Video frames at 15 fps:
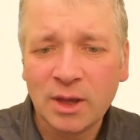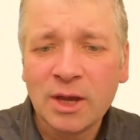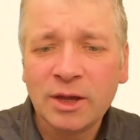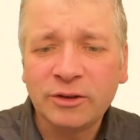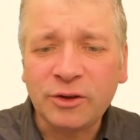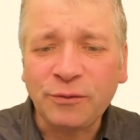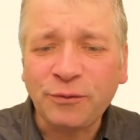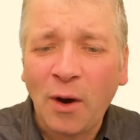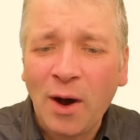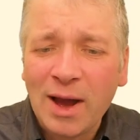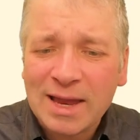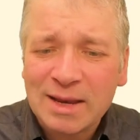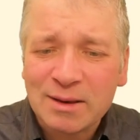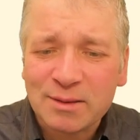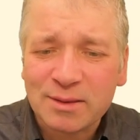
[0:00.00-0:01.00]

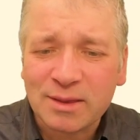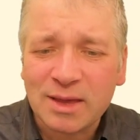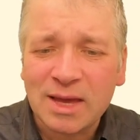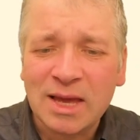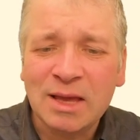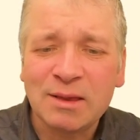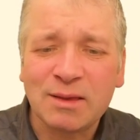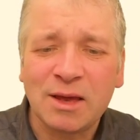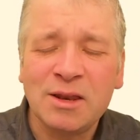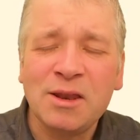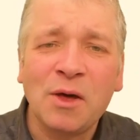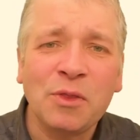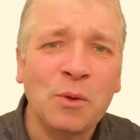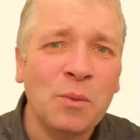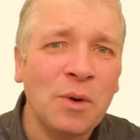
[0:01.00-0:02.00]
Defines is
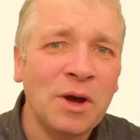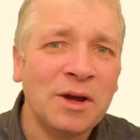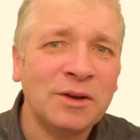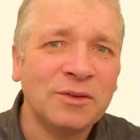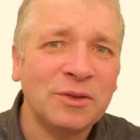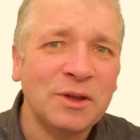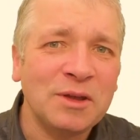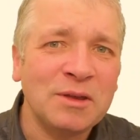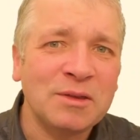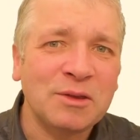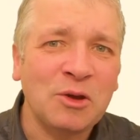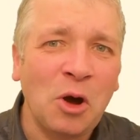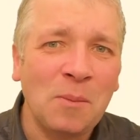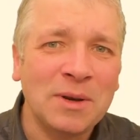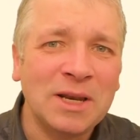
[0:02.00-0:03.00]
another word that is
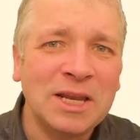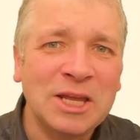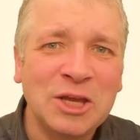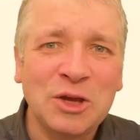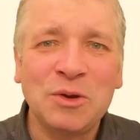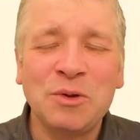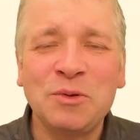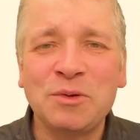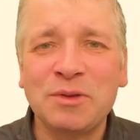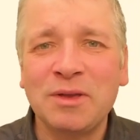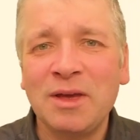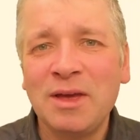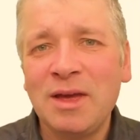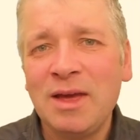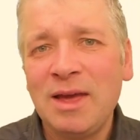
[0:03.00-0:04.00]
commonly used
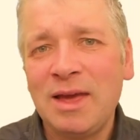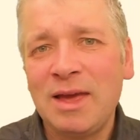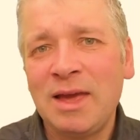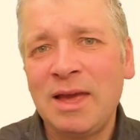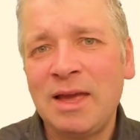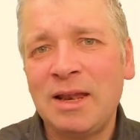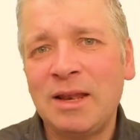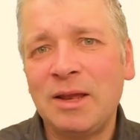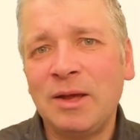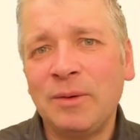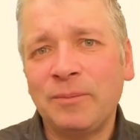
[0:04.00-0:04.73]
in